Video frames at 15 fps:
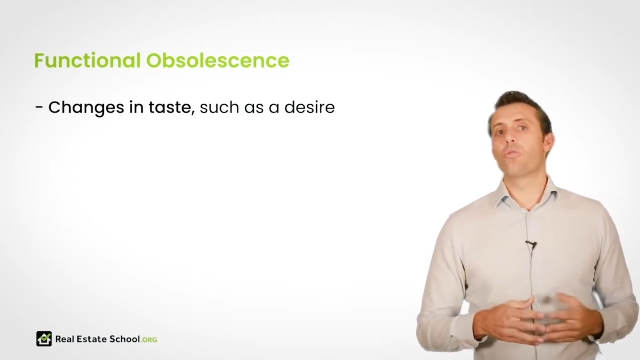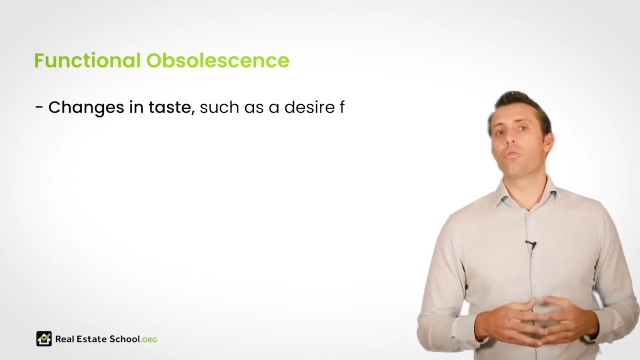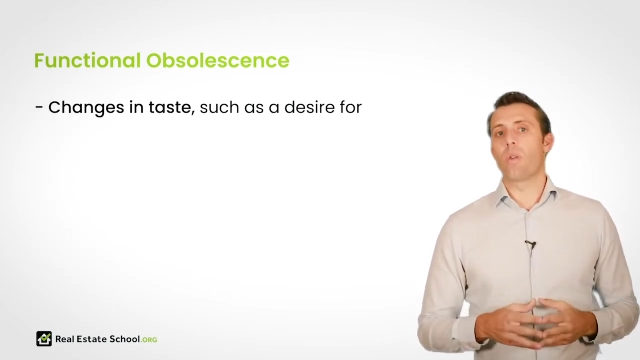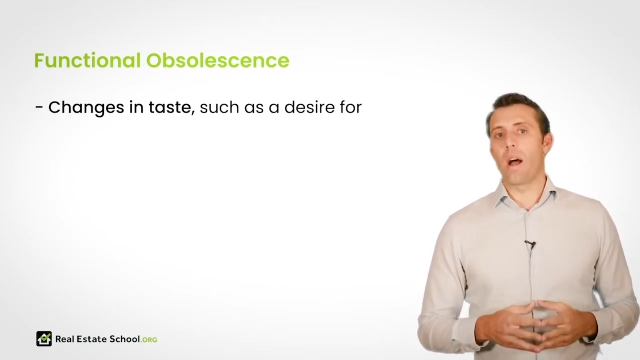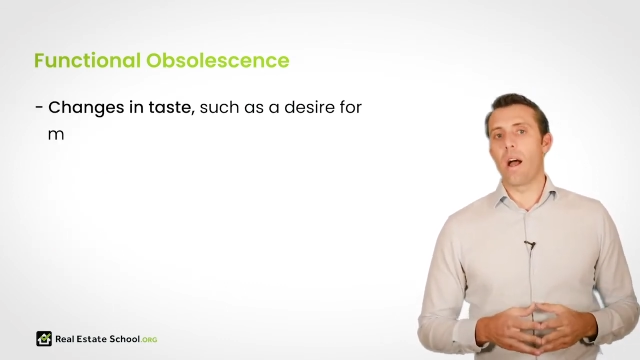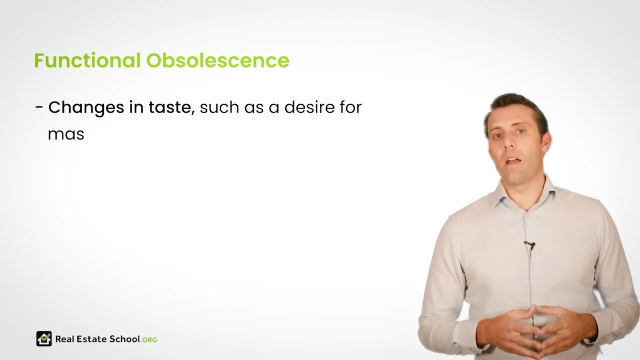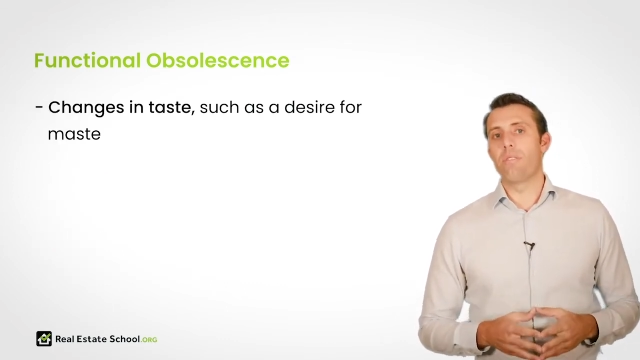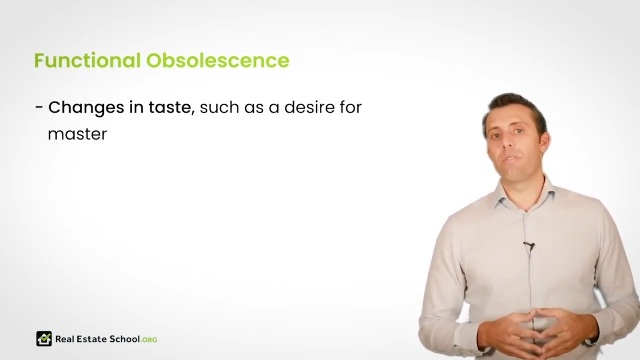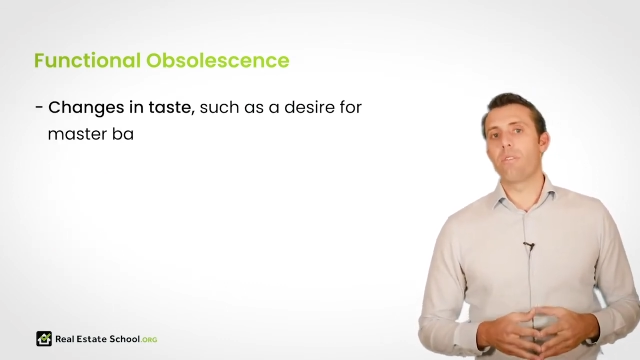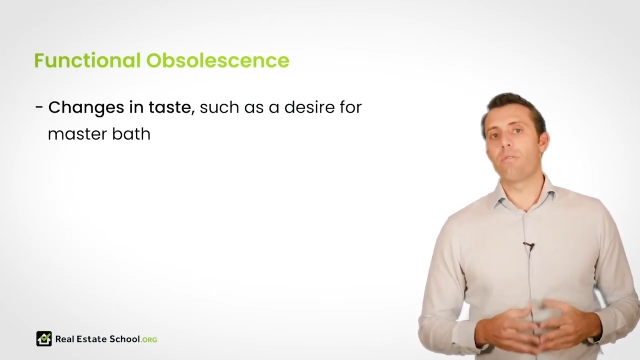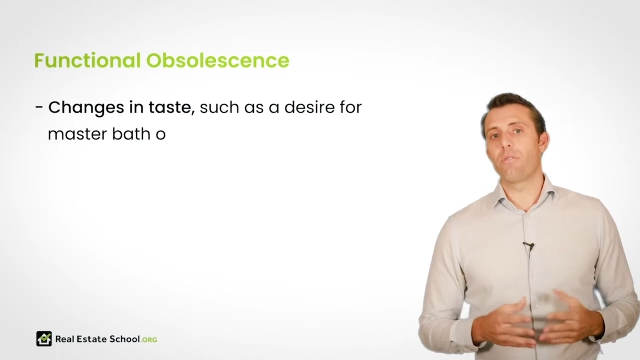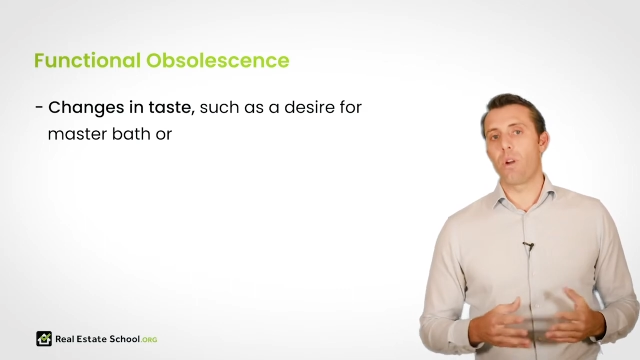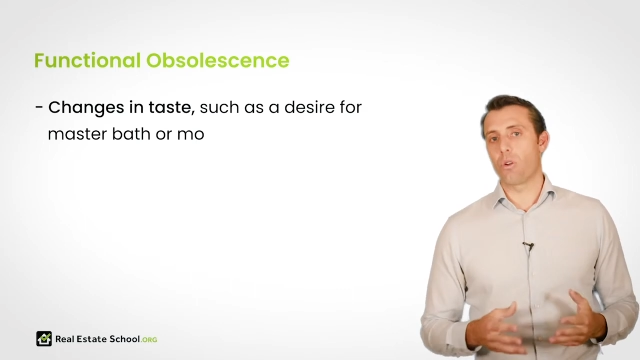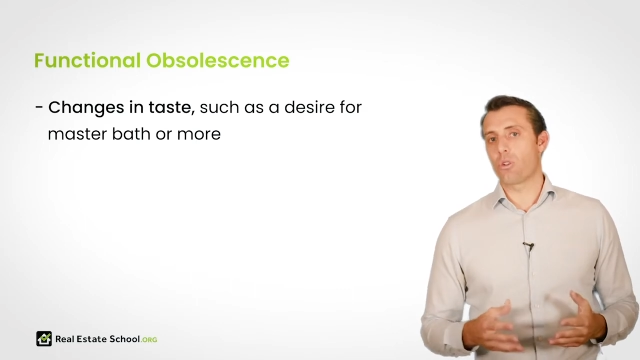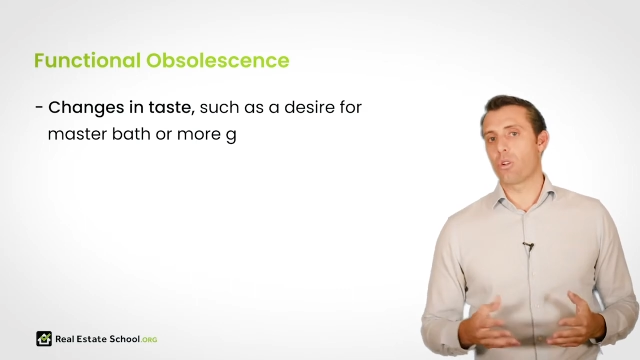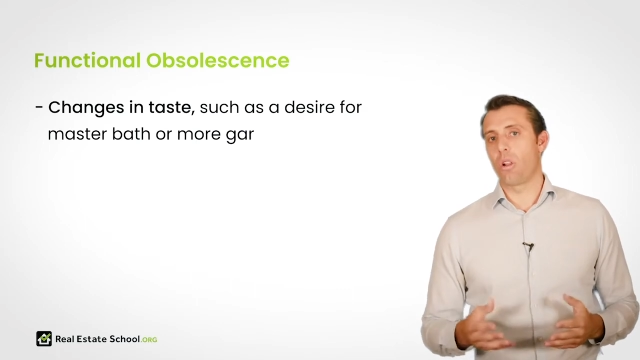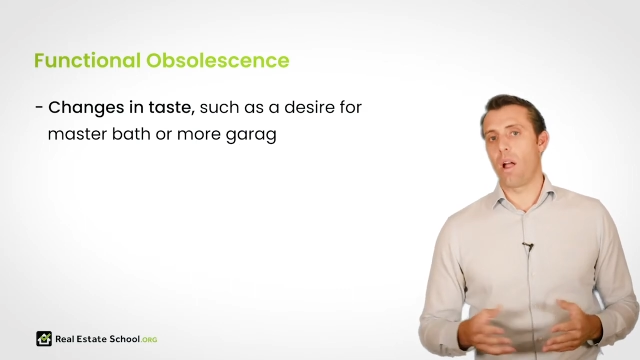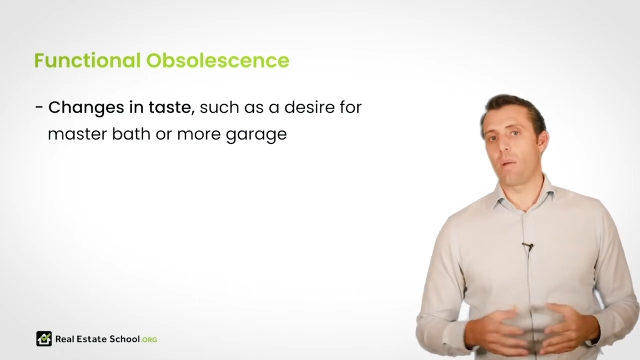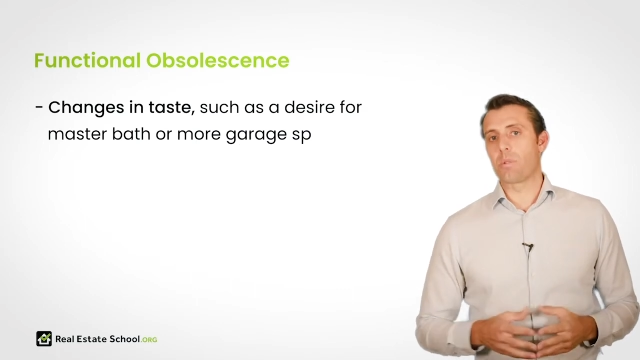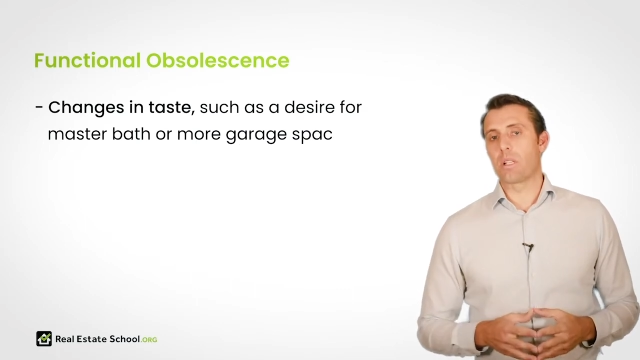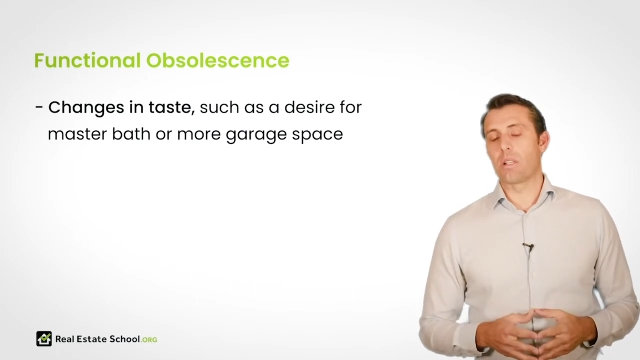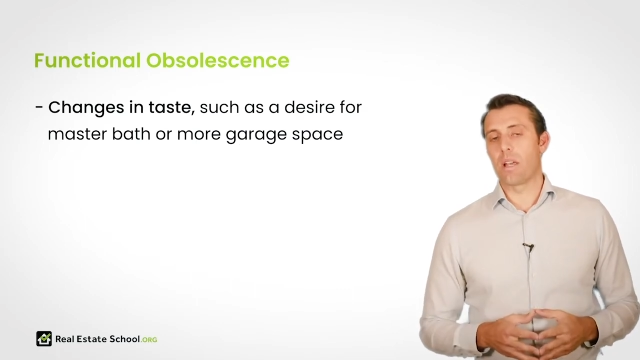drive functional
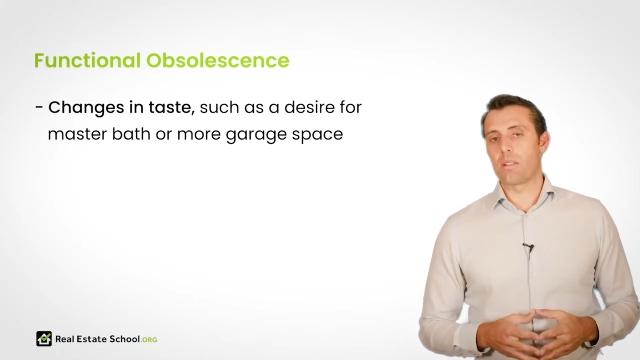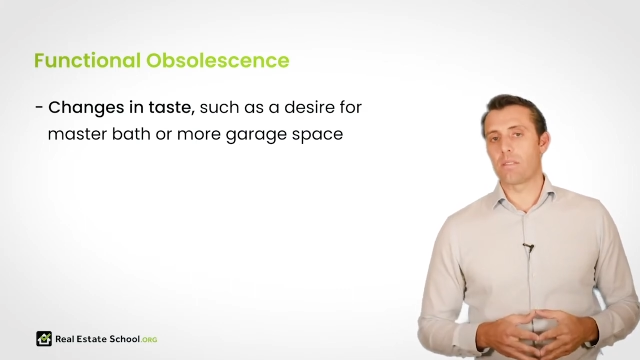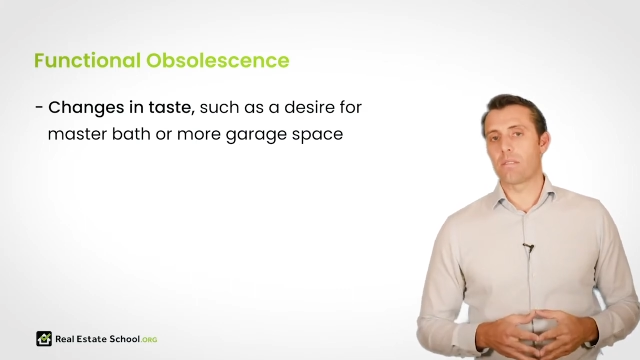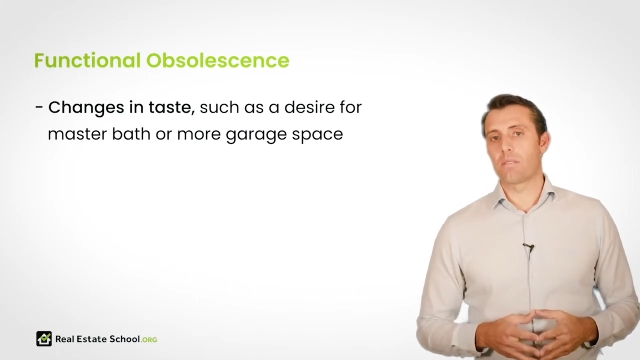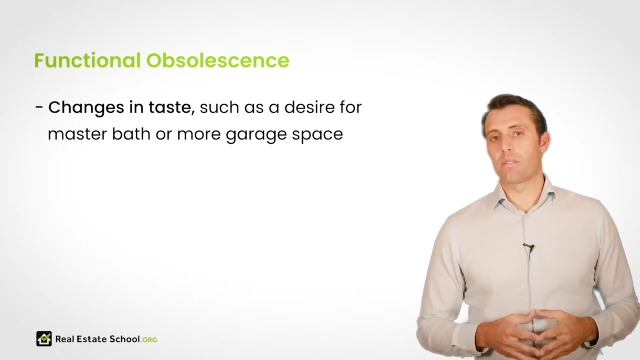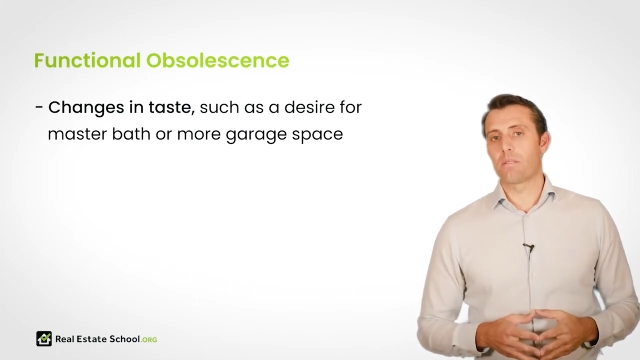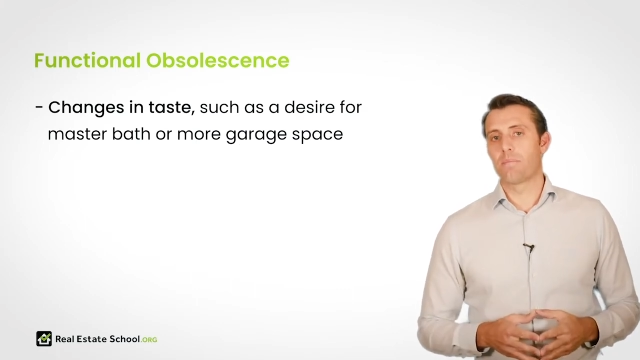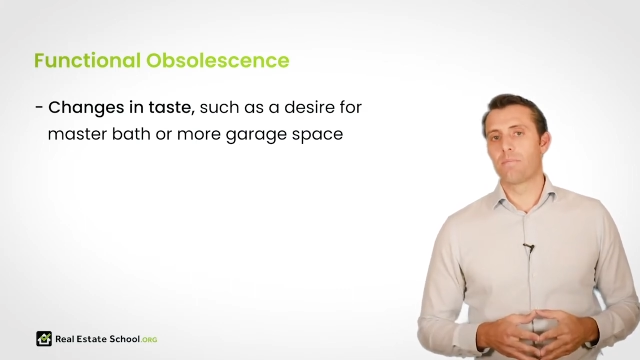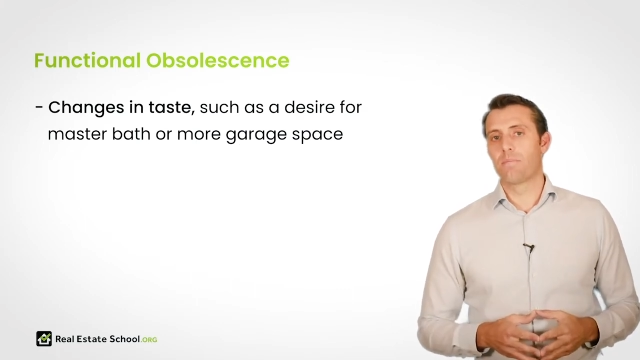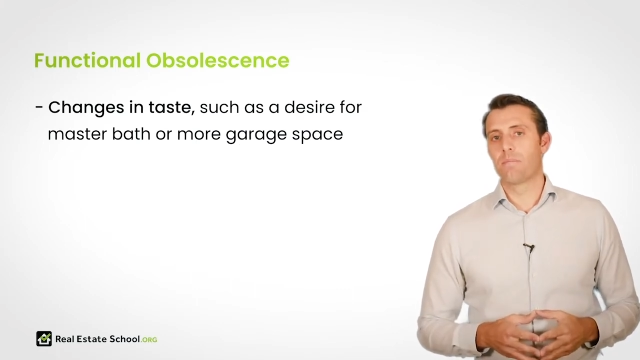obsolescence.